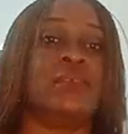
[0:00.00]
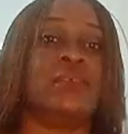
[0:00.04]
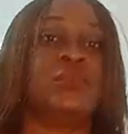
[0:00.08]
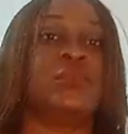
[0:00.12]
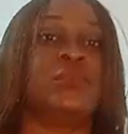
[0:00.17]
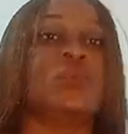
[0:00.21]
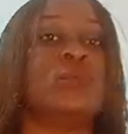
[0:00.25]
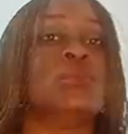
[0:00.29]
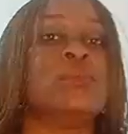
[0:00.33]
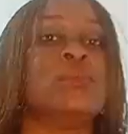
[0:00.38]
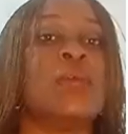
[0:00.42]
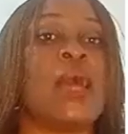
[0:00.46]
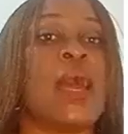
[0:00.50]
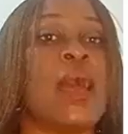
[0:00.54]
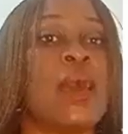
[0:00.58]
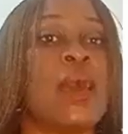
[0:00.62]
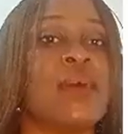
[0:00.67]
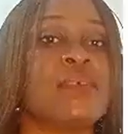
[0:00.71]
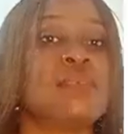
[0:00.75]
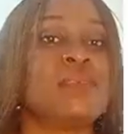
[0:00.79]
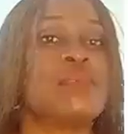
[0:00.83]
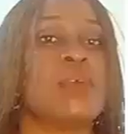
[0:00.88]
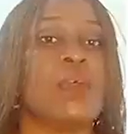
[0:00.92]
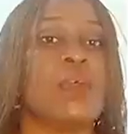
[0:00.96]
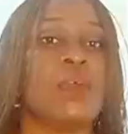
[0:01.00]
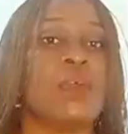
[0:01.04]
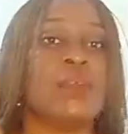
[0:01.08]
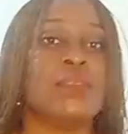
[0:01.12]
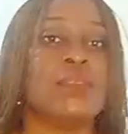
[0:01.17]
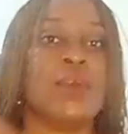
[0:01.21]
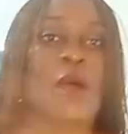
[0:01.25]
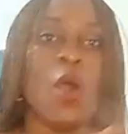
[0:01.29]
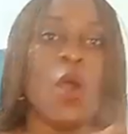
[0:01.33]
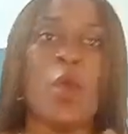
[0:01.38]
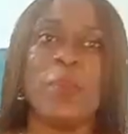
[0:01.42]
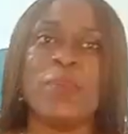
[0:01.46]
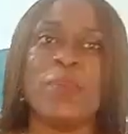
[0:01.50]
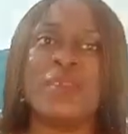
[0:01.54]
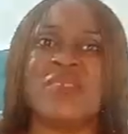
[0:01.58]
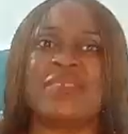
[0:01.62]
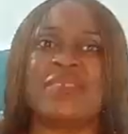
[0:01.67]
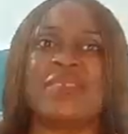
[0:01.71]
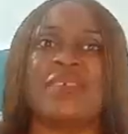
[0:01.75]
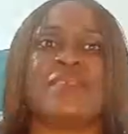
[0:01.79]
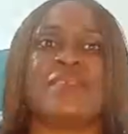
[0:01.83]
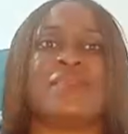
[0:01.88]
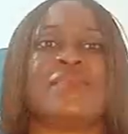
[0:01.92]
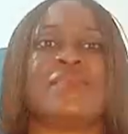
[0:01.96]
is known as the
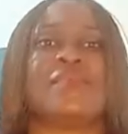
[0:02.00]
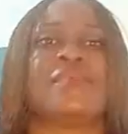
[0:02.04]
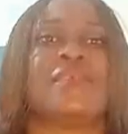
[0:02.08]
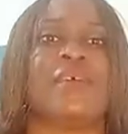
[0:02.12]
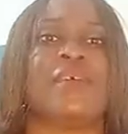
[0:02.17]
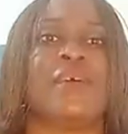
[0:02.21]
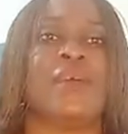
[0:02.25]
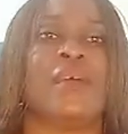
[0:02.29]
opposite.